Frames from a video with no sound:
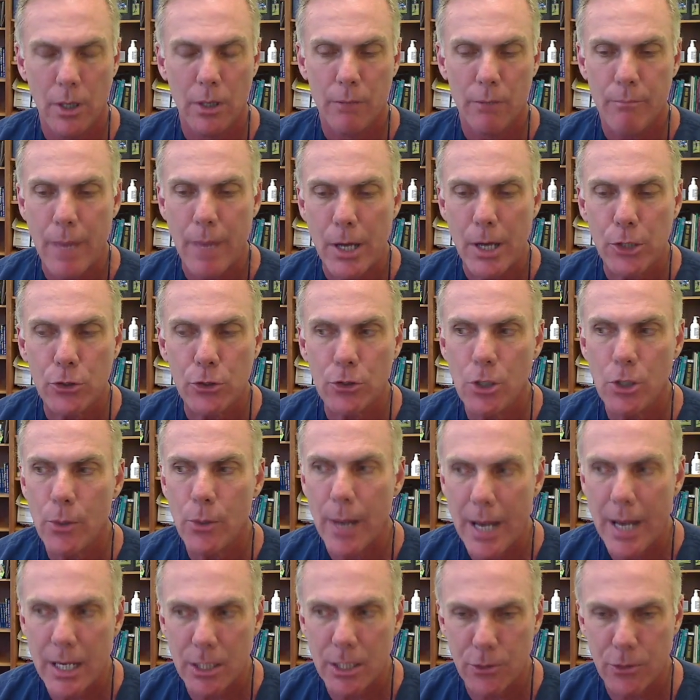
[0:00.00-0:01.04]
Make sure you
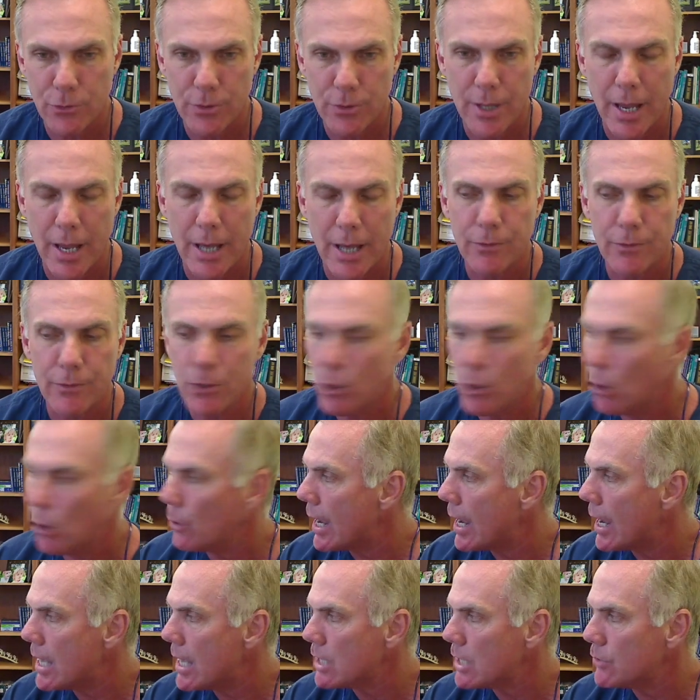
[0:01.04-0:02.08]
ask for that. If you don't
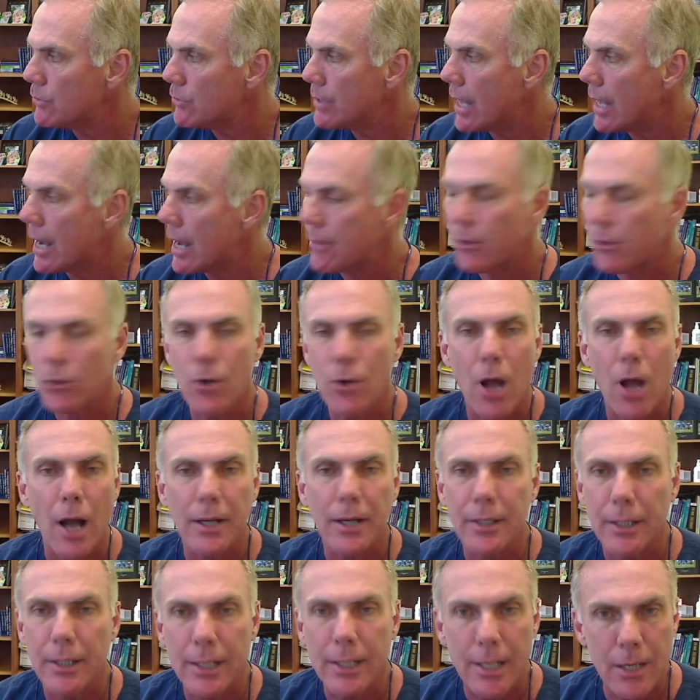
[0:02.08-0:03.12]
ask for that, they're not
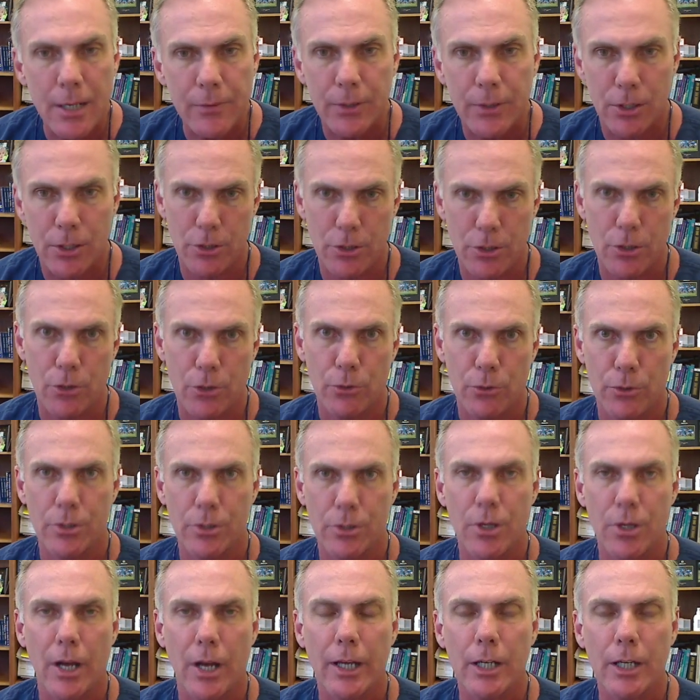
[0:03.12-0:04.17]
going to give it to you. It's
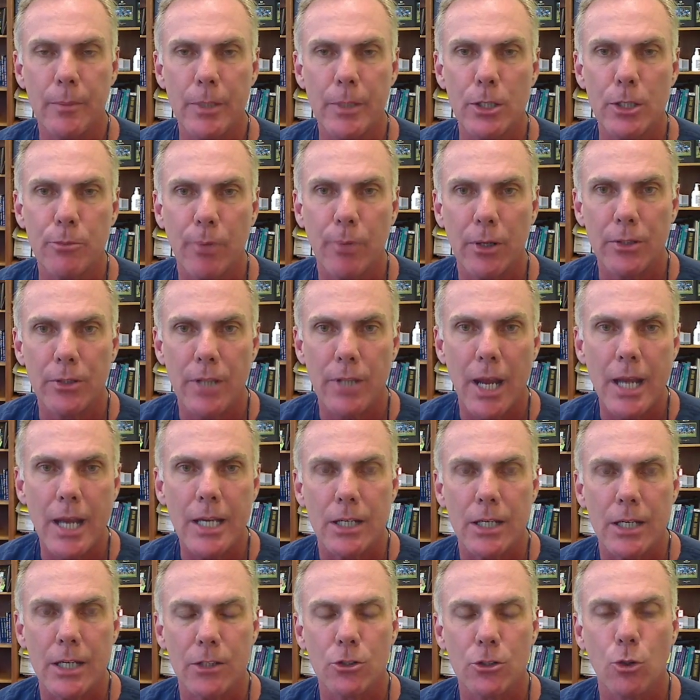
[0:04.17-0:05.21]
not going to be
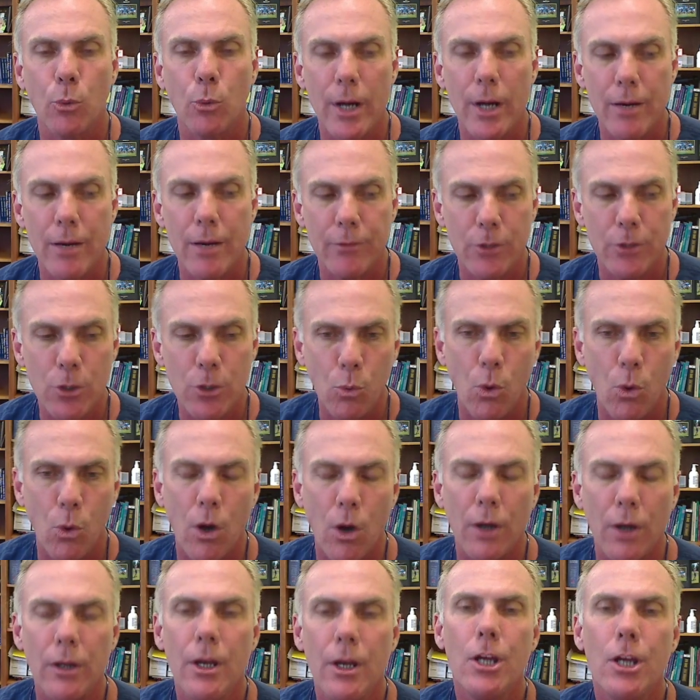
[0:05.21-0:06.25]
spontaneous. So whatever you
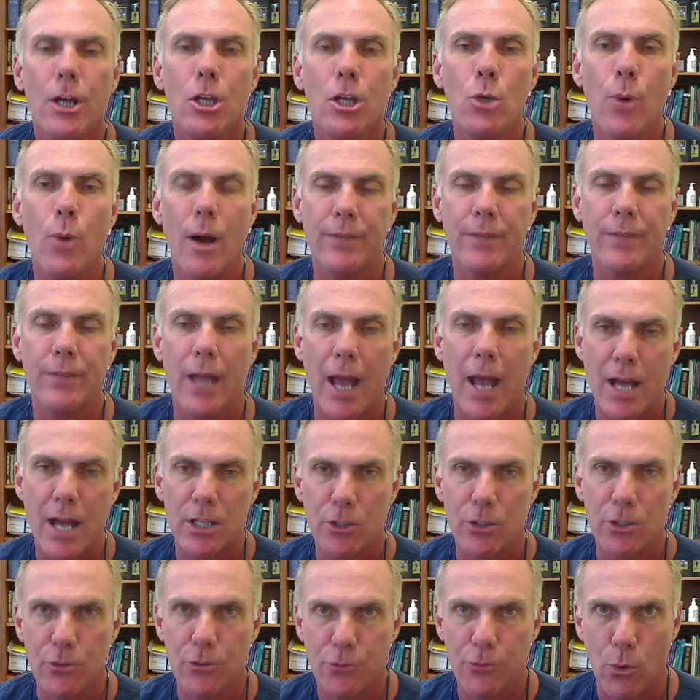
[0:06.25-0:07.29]
want, you have to
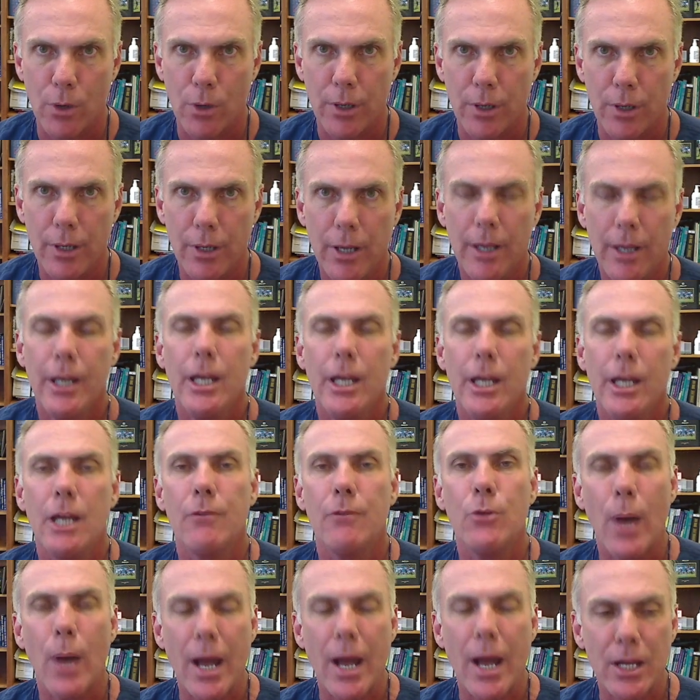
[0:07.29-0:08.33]
ask for it. If
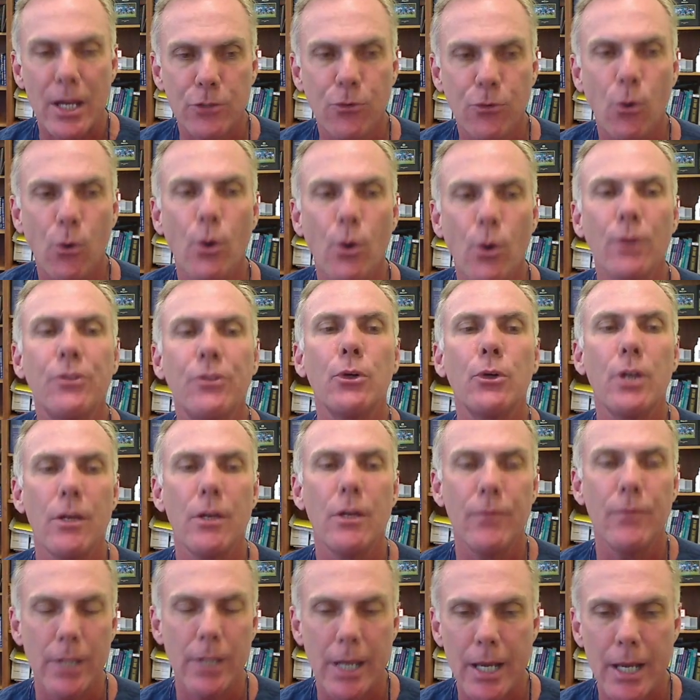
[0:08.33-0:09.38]
you ask for it, they'll give
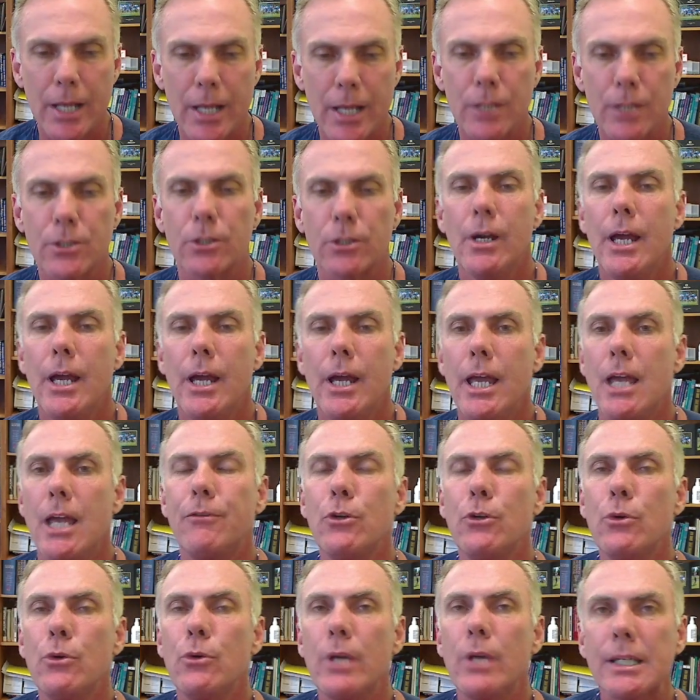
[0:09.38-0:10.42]
you the answer. If
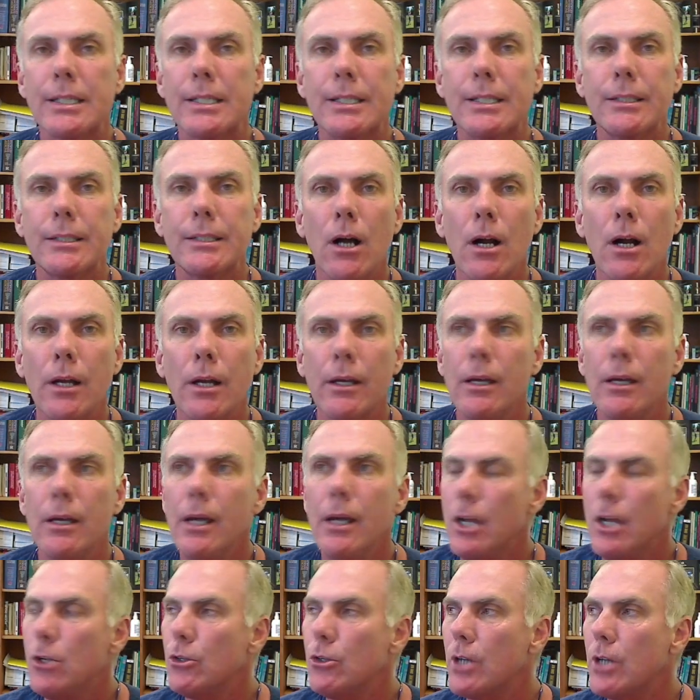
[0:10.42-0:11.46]
you get stuck
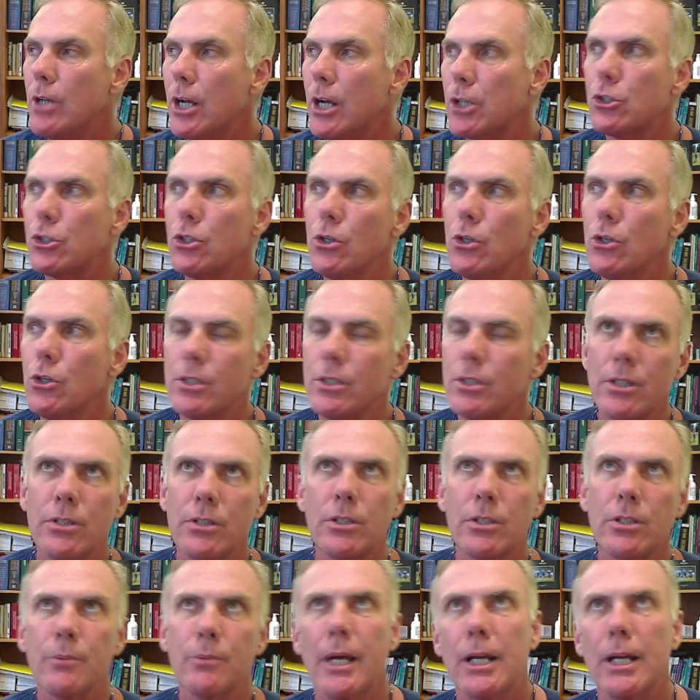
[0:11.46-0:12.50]
and you're not sure, is this
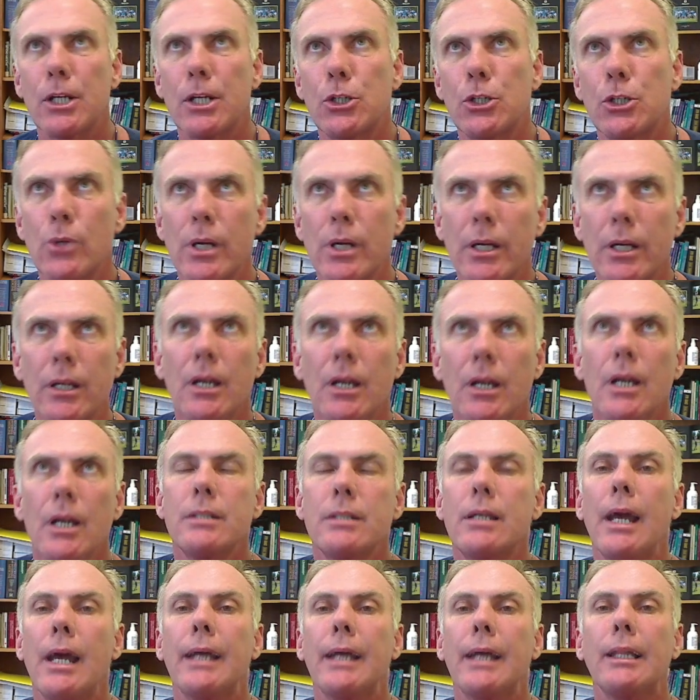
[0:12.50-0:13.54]
some kind of trick?
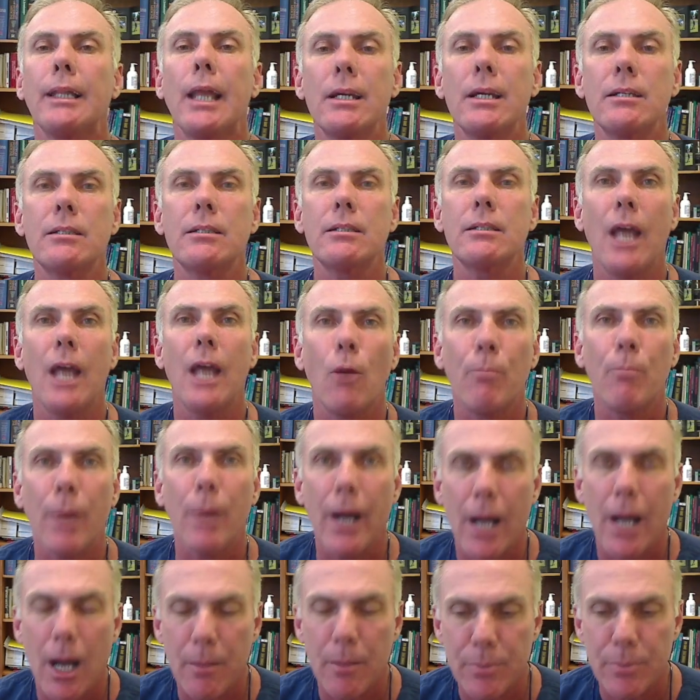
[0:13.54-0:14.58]
Say, I'd like a scalp
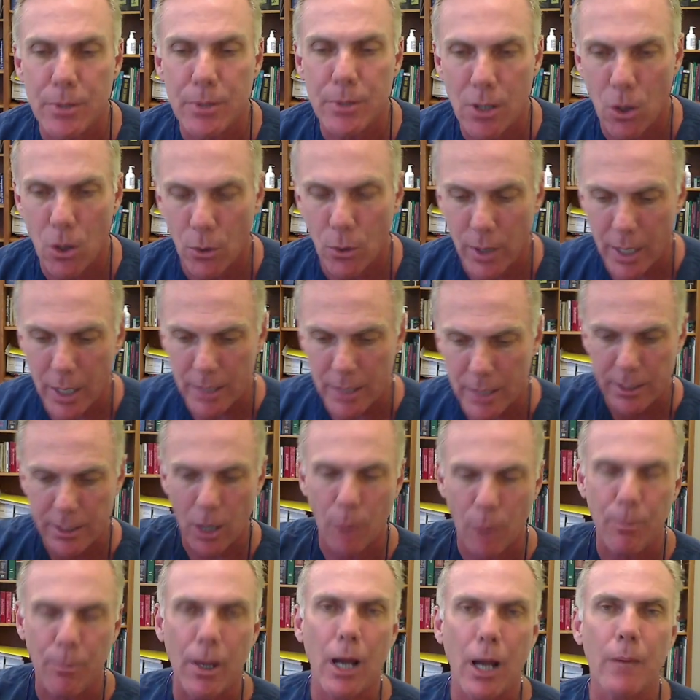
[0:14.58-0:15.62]
biopsy. Okay,
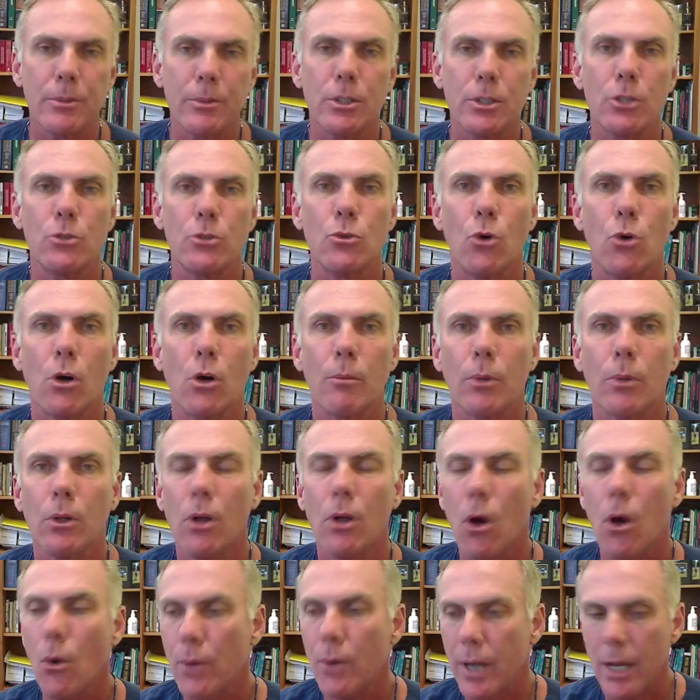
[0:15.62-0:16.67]
scalp biopsy is normal.
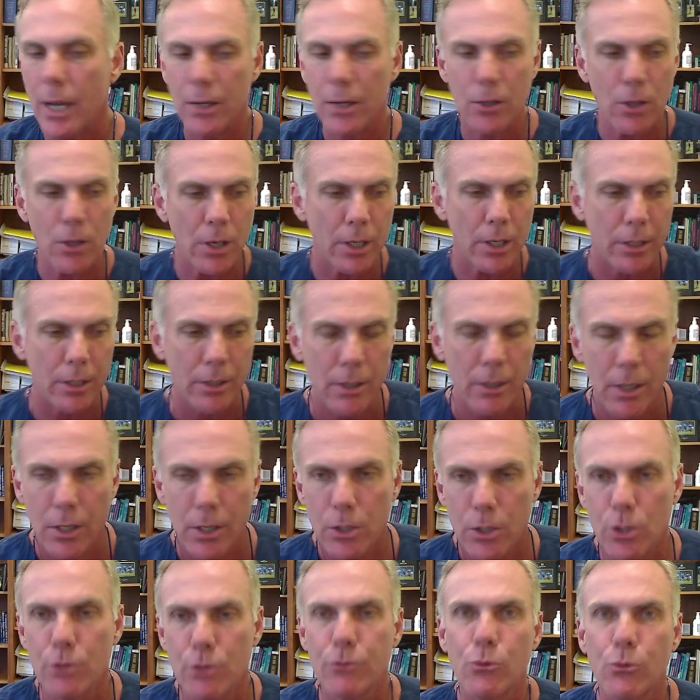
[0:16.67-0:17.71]
Okay, good.
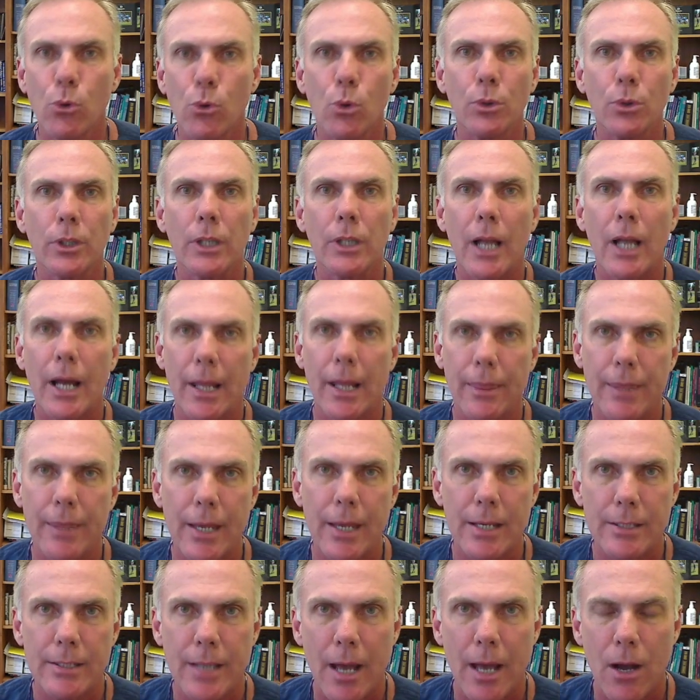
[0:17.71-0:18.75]
You've ruled a lot of
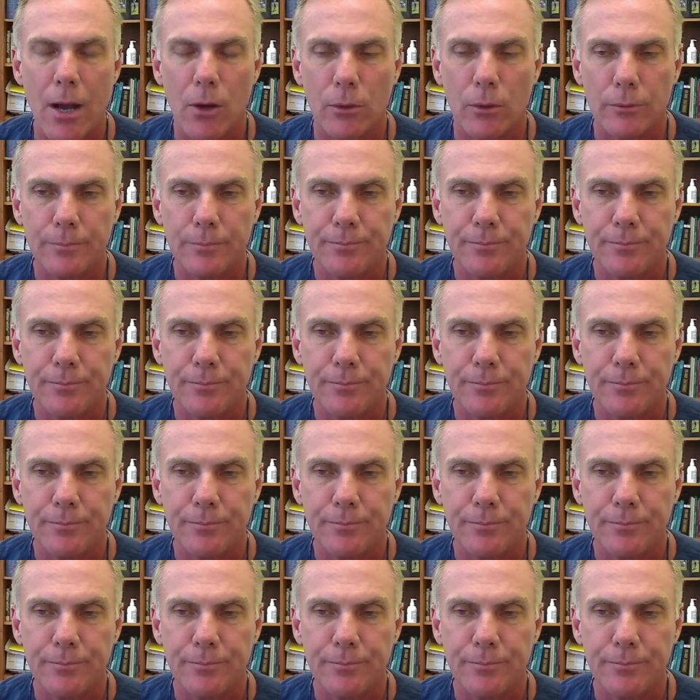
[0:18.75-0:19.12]
things out.